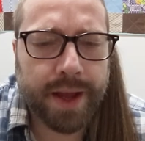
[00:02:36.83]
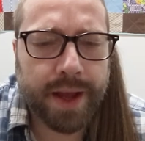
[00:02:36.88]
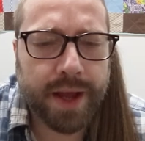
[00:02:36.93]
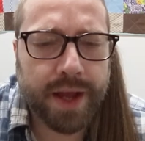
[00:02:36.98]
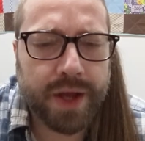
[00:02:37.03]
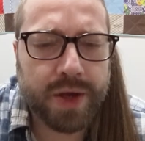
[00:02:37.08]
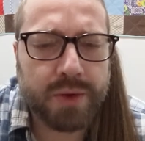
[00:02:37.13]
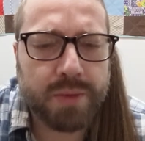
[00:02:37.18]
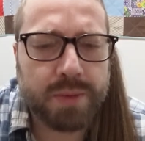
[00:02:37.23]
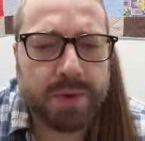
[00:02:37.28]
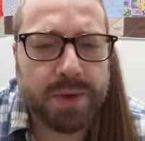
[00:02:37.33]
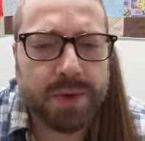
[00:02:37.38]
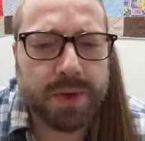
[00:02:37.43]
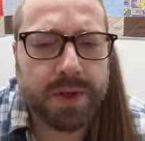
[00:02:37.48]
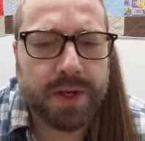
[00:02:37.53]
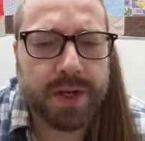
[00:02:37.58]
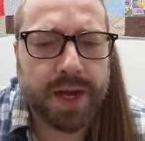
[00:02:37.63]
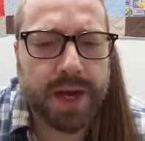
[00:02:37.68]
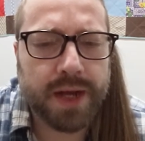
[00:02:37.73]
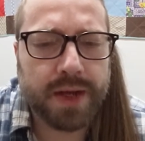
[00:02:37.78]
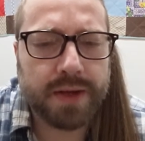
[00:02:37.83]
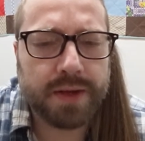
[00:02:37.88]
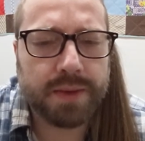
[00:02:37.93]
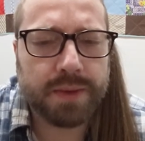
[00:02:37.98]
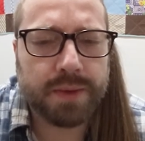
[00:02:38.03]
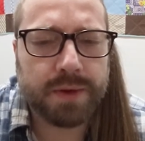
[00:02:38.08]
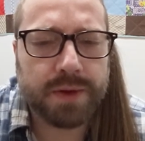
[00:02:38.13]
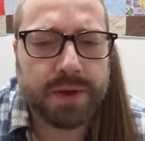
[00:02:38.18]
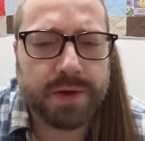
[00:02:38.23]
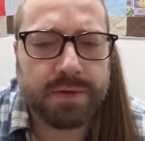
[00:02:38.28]
I hope you
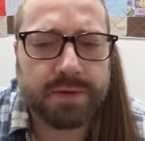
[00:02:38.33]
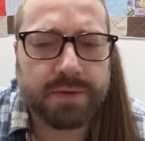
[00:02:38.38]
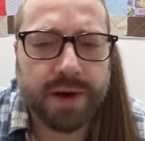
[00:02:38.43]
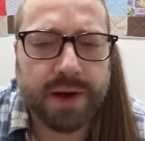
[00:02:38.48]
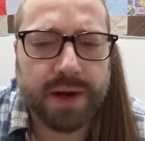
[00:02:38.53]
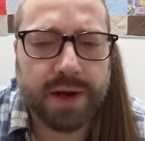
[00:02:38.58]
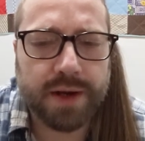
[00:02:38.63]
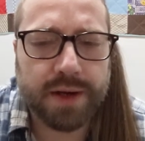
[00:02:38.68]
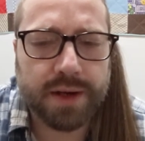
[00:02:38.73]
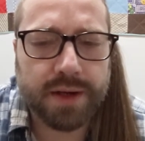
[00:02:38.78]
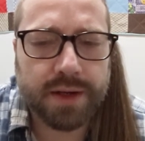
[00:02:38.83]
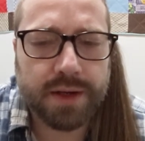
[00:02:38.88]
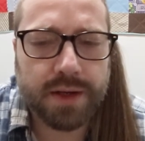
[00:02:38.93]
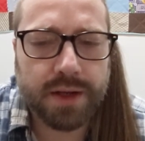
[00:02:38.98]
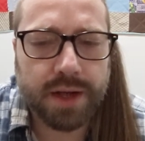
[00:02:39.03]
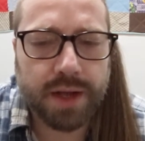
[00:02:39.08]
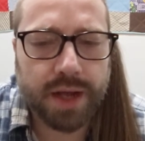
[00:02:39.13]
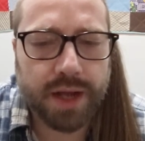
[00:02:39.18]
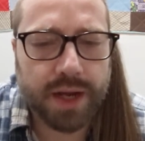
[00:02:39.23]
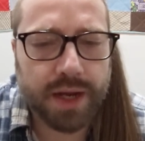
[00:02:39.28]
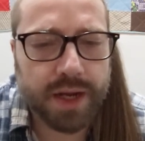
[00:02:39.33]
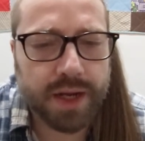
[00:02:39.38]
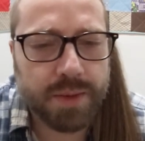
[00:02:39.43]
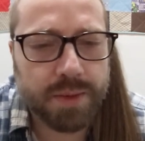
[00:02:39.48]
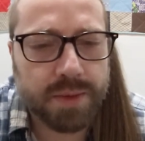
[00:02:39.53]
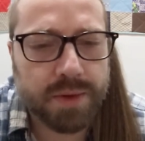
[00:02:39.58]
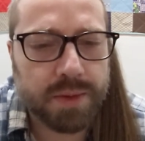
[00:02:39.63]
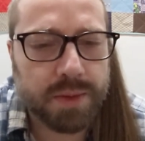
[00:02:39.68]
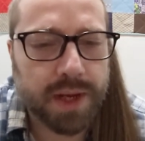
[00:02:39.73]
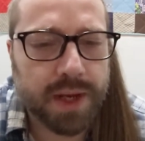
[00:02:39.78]
connect with your friend and
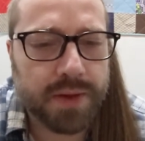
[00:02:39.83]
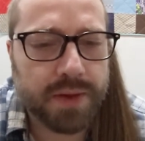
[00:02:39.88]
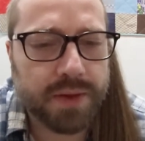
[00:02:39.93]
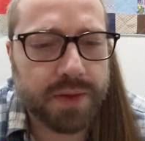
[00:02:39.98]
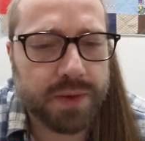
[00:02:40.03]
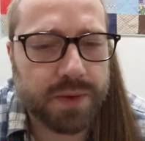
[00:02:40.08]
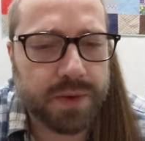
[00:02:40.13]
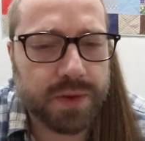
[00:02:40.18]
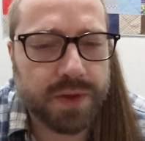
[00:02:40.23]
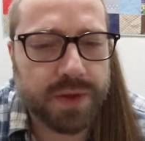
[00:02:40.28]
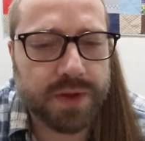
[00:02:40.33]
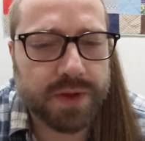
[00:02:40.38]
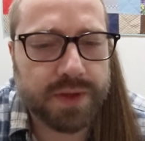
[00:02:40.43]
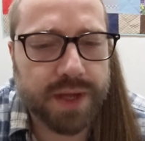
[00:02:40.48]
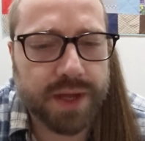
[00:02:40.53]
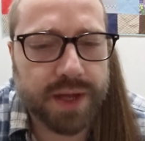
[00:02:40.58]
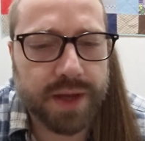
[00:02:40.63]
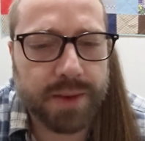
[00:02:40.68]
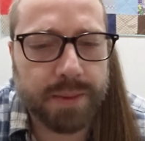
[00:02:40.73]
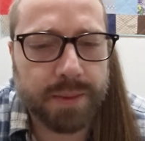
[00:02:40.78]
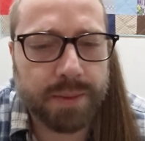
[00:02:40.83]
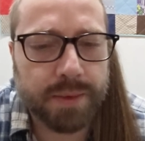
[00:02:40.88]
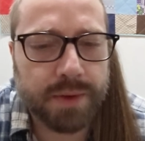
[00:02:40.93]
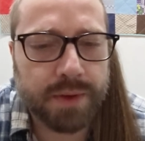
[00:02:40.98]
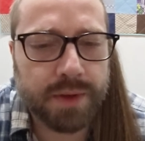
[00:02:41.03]
help them get through this time.